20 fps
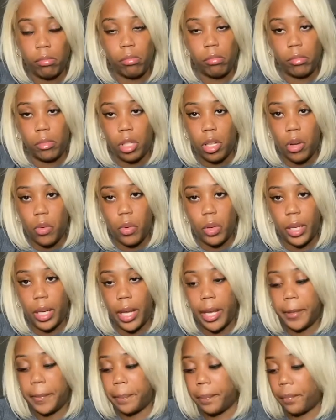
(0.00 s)
or
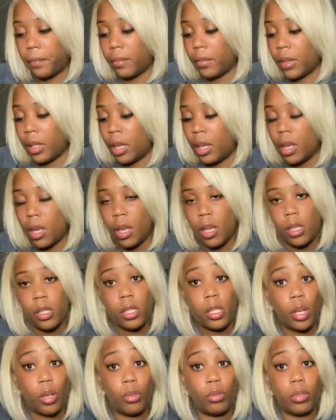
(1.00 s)
whatnot.
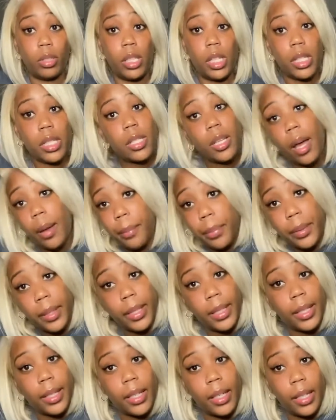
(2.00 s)
So this
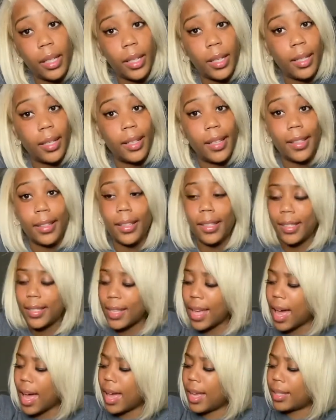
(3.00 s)
company
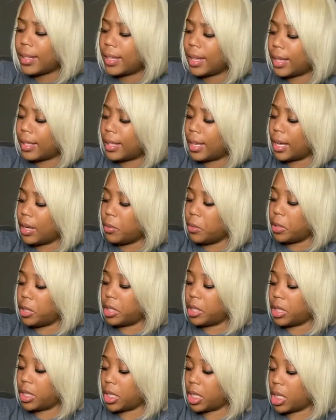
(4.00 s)
decided that they want
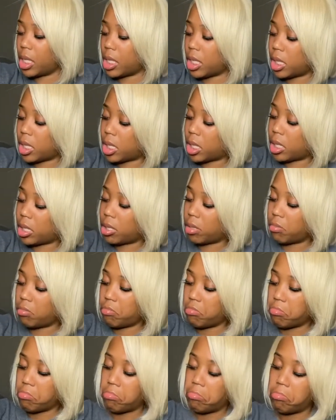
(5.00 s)
to just
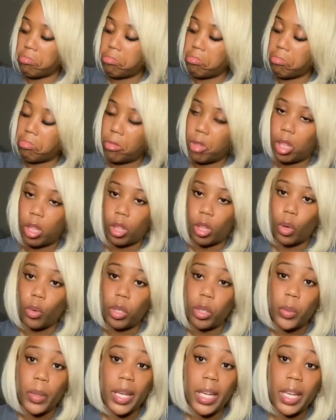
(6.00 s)
throw
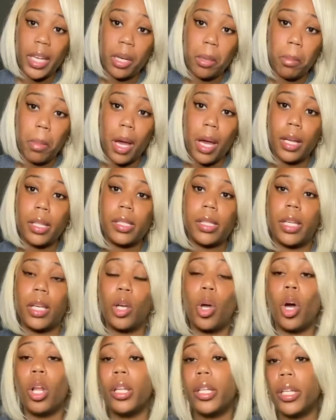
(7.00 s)
the wig in a box and
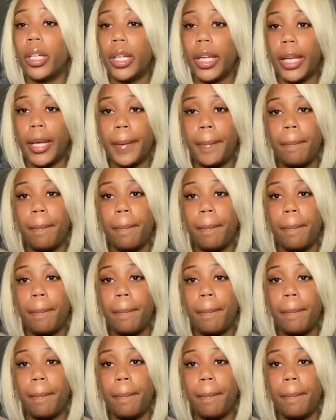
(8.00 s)
call it a day.